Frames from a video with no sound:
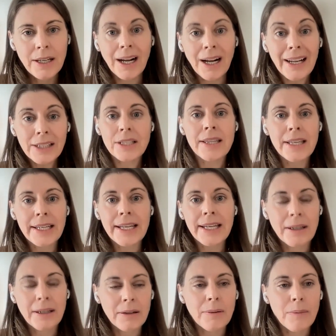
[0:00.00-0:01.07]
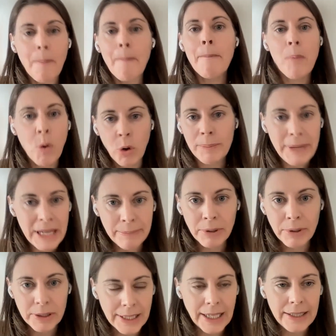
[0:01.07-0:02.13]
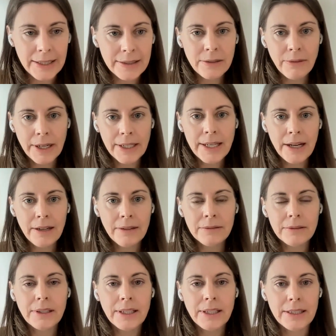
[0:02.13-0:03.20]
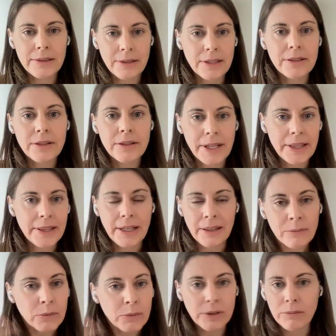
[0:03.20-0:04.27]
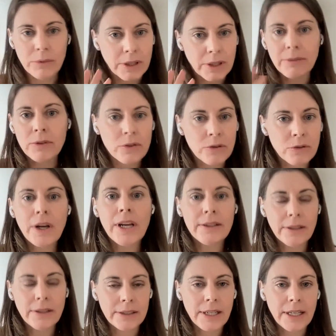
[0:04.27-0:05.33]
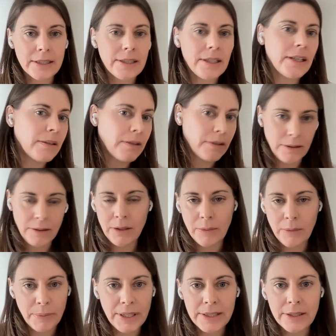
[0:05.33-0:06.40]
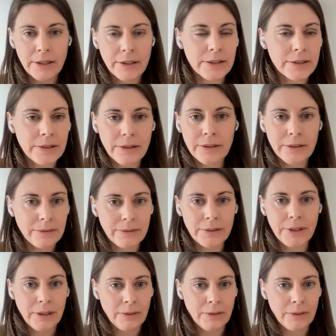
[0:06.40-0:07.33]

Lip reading: I actually think getting more people tested right now is the right thing. We're constrained on testing. PCRs are